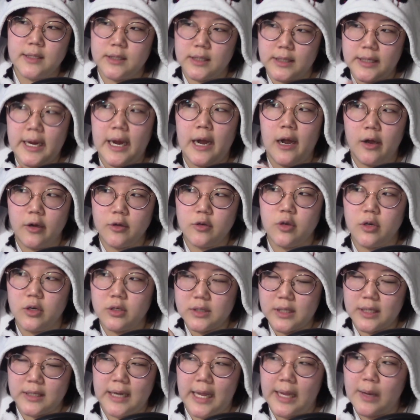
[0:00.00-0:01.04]
the characters
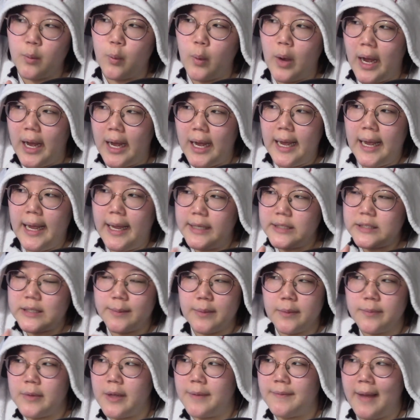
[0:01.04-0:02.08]
and like why some
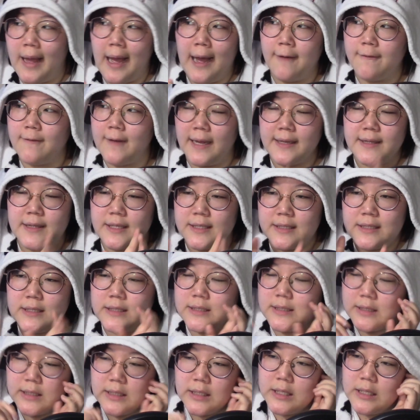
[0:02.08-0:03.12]
of them have like
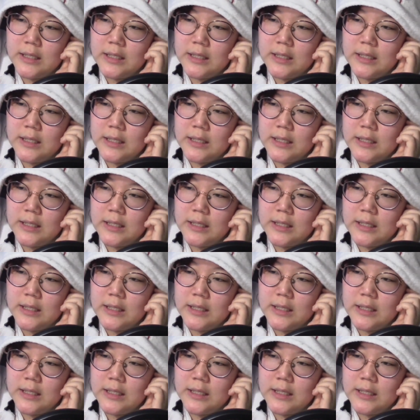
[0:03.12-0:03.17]
this,